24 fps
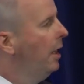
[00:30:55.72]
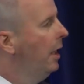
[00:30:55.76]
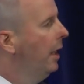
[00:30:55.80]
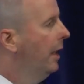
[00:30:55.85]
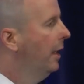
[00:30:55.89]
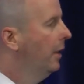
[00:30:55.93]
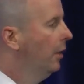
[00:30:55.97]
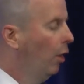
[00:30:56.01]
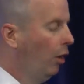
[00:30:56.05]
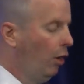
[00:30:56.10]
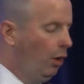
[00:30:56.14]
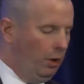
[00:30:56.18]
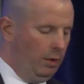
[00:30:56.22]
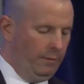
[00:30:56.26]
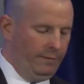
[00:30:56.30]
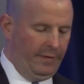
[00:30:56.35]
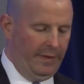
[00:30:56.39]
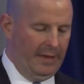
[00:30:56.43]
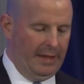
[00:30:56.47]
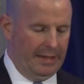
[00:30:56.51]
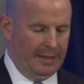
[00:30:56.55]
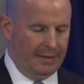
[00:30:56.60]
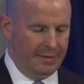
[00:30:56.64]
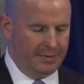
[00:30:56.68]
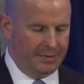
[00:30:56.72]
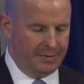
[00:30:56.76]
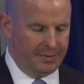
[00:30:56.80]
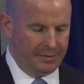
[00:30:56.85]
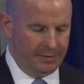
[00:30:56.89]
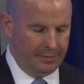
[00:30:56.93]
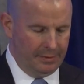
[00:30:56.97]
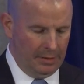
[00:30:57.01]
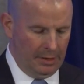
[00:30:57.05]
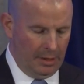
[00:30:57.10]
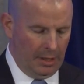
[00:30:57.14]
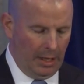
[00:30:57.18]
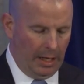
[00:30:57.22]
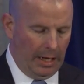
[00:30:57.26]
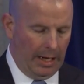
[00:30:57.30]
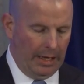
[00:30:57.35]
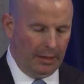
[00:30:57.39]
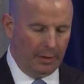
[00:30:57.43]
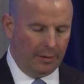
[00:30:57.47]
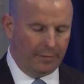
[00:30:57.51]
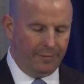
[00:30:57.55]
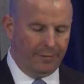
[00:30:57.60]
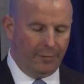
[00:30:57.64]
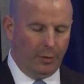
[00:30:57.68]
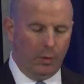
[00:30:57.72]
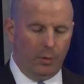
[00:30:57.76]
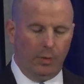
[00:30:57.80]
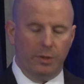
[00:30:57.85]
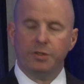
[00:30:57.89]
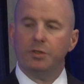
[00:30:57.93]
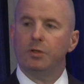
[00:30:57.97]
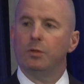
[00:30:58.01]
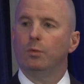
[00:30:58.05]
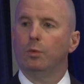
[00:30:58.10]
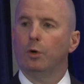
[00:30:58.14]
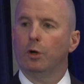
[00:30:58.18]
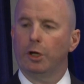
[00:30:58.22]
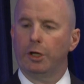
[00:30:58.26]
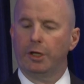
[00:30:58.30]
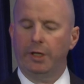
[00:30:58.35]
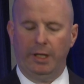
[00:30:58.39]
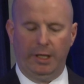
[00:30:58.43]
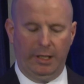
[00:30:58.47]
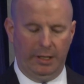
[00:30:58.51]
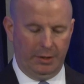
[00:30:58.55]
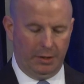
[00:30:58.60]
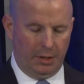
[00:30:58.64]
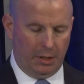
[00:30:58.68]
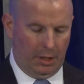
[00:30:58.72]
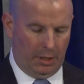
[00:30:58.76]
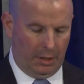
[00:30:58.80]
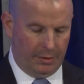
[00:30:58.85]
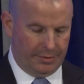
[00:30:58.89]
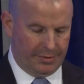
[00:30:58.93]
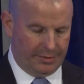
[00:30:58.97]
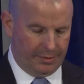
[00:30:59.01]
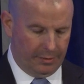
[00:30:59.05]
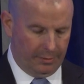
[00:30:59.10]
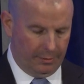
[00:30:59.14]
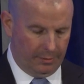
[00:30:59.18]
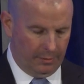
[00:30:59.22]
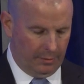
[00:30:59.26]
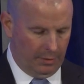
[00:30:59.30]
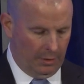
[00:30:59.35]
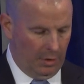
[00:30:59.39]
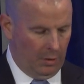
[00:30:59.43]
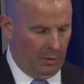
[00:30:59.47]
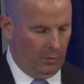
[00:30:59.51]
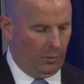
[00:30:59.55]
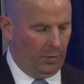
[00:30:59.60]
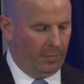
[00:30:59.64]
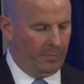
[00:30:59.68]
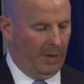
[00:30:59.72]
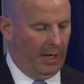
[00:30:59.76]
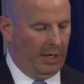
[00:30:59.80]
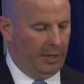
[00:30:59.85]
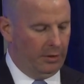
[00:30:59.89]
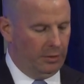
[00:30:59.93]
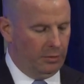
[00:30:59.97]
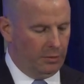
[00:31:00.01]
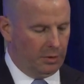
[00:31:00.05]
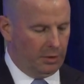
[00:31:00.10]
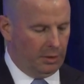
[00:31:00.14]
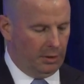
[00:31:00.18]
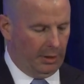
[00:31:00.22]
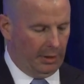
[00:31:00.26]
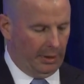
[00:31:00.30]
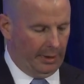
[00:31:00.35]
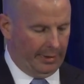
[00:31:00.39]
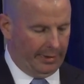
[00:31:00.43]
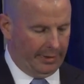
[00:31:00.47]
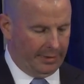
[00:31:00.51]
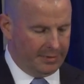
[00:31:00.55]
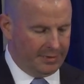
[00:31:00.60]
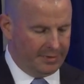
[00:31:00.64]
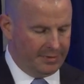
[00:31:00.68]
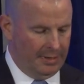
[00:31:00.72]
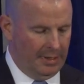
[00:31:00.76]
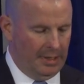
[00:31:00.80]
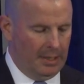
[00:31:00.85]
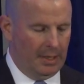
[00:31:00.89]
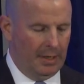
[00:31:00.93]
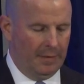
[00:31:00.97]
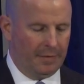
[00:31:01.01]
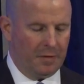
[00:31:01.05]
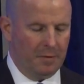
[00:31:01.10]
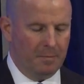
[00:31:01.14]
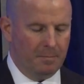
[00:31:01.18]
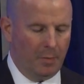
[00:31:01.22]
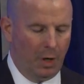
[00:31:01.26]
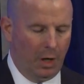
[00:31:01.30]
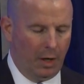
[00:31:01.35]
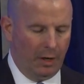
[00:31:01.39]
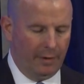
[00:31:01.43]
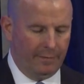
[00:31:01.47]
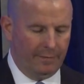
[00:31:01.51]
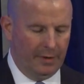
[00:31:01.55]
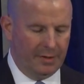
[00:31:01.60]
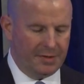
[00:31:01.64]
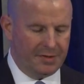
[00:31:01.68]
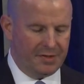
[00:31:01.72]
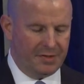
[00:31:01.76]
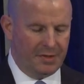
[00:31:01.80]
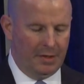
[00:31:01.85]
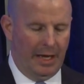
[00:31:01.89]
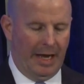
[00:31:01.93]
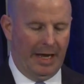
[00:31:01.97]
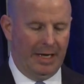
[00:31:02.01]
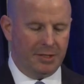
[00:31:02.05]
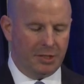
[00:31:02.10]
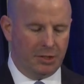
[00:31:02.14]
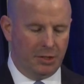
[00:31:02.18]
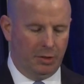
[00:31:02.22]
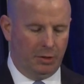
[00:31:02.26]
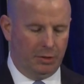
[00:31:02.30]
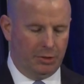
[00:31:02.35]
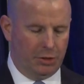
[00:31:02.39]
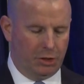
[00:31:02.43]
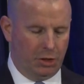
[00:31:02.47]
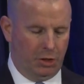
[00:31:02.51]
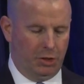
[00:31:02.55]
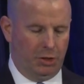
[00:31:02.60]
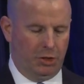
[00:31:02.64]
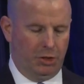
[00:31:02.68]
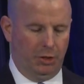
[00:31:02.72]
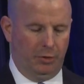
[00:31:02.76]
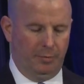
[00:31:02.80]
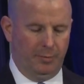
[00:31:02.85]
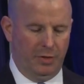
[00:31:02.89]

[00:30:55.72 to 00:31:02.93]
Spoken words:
In all of this, I look forward to working in concert with my new colleagues at the marvelous National Churchill